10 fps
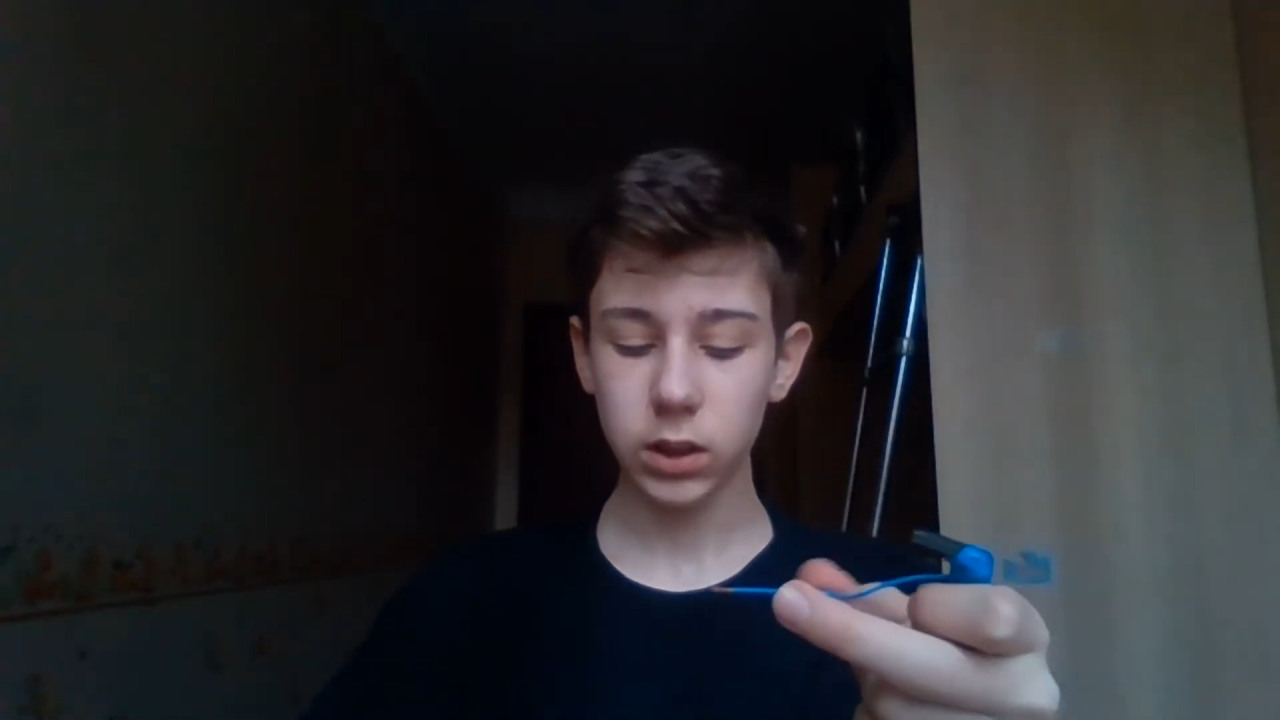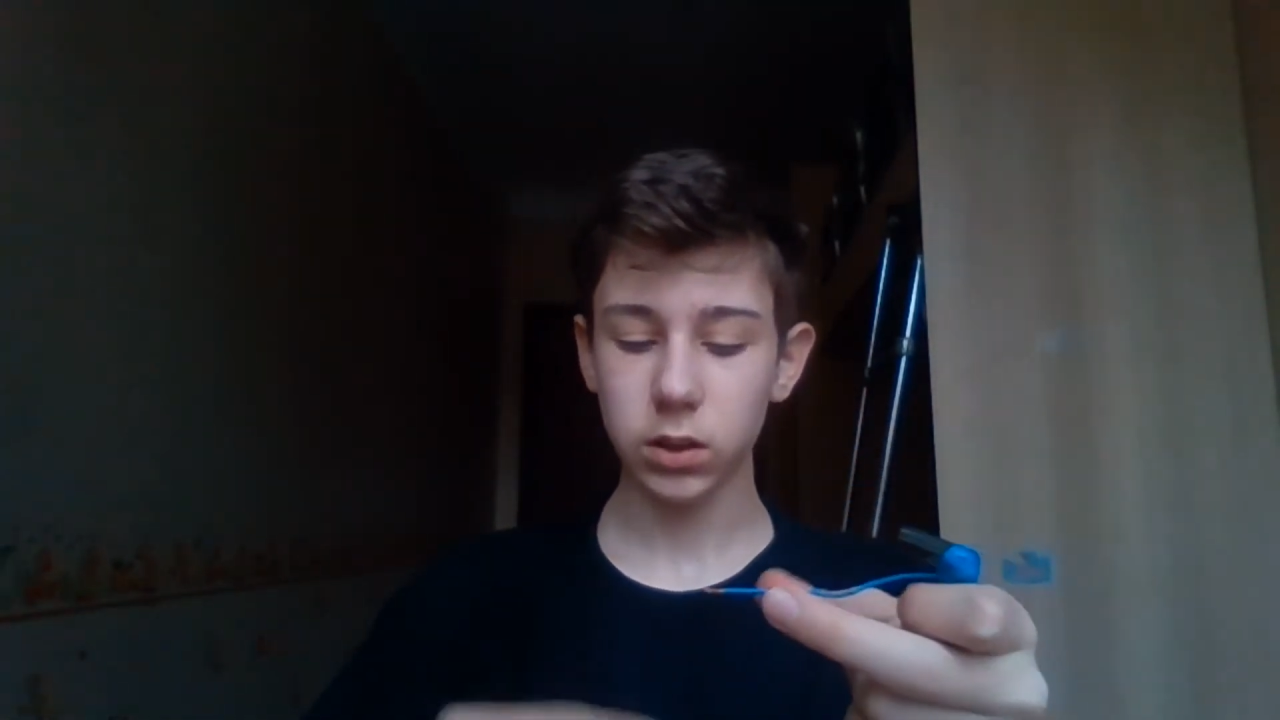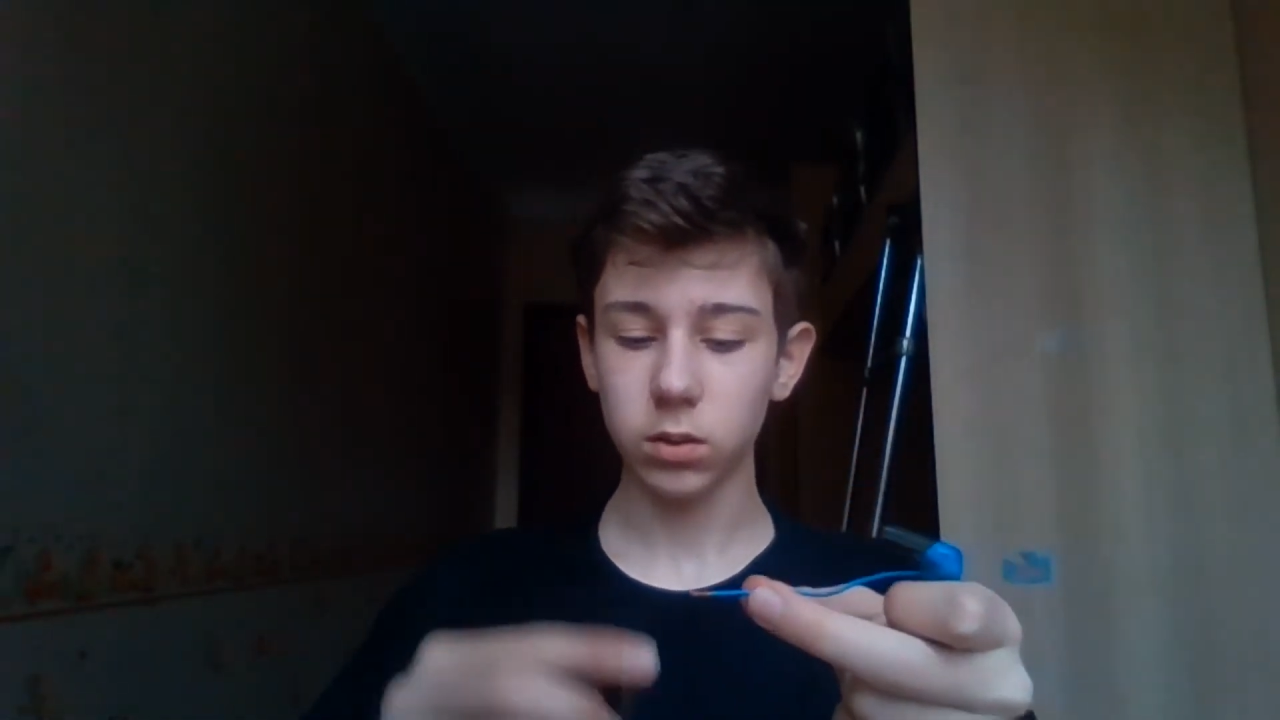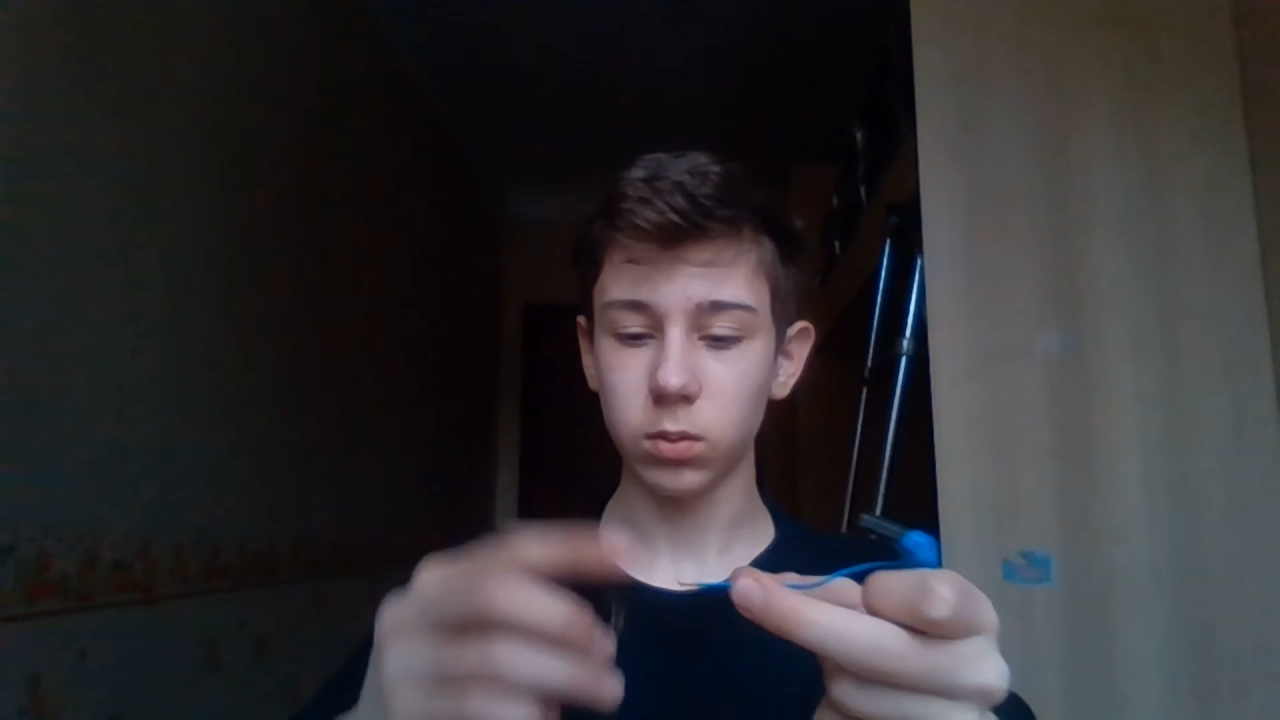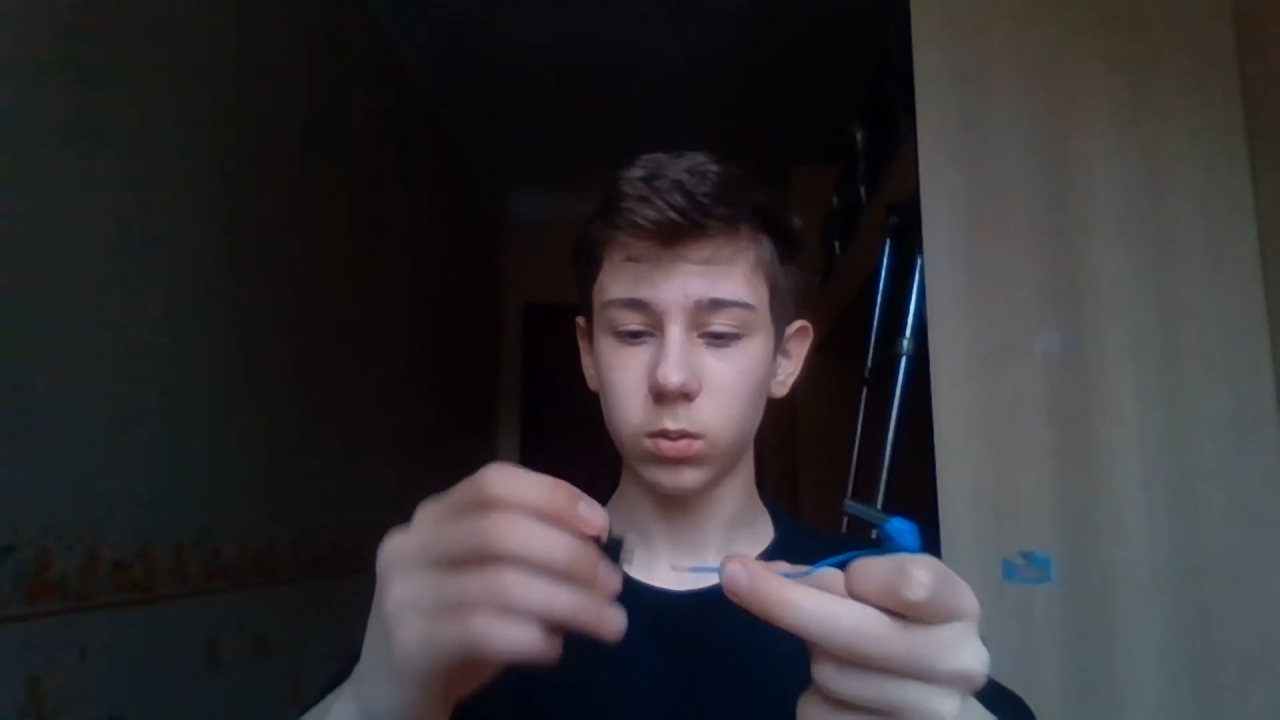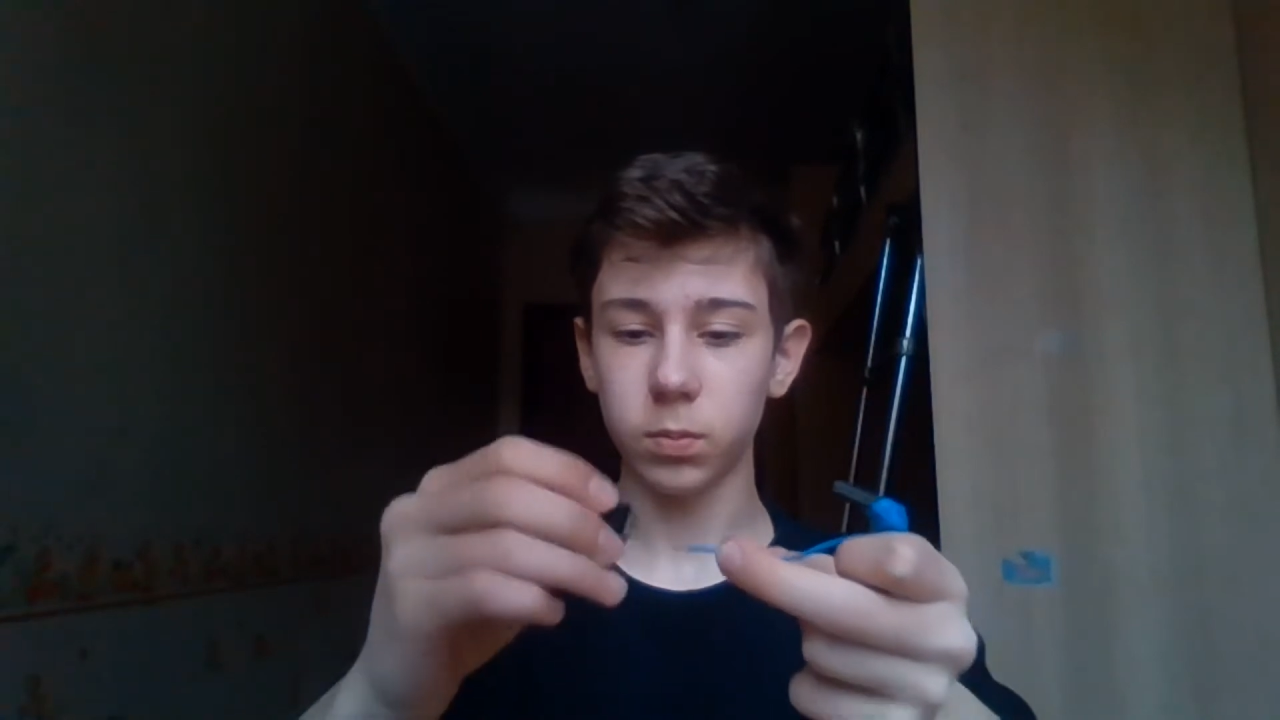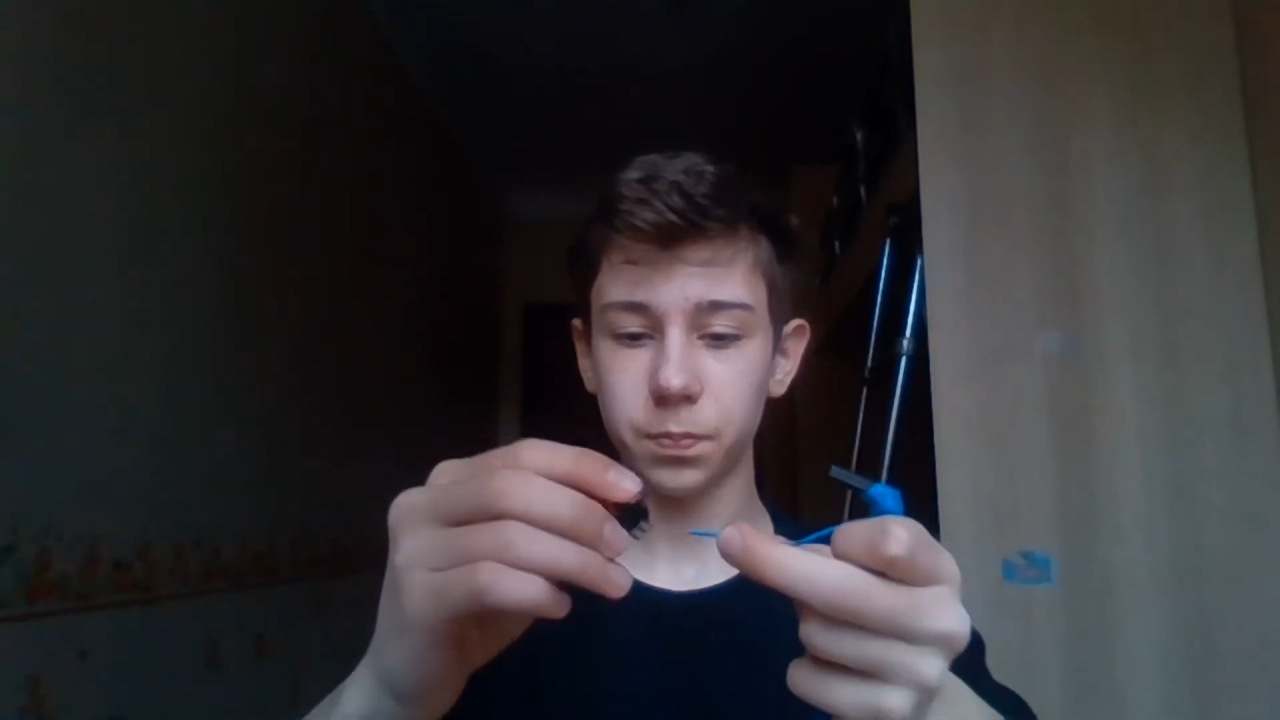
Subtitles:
to